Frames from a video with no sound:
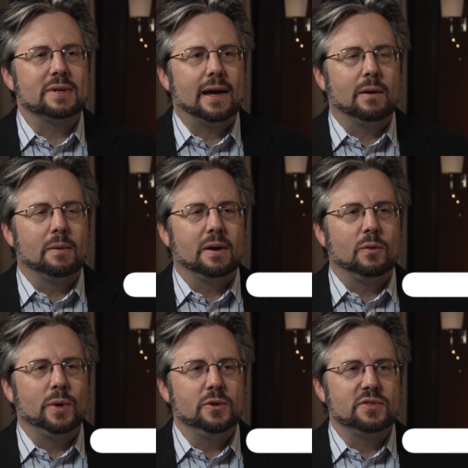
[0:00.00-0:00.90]
so now
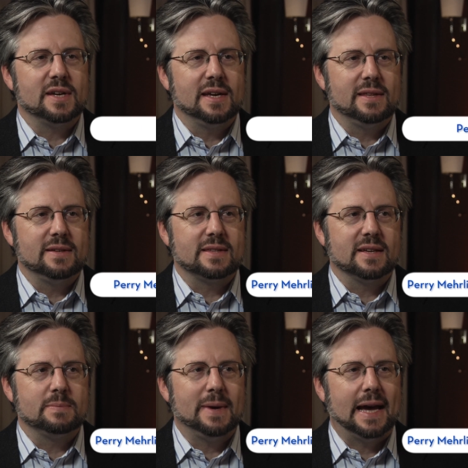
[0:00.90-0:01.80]
uh, when you say these
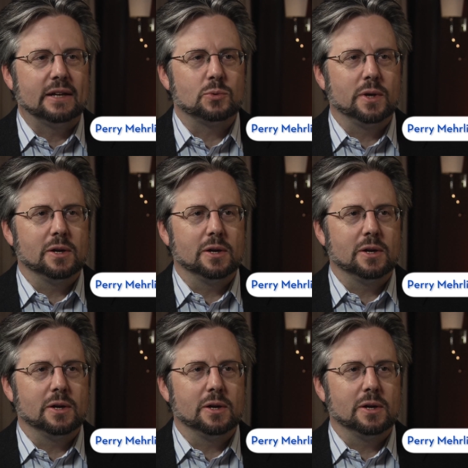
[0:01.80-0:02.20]
things match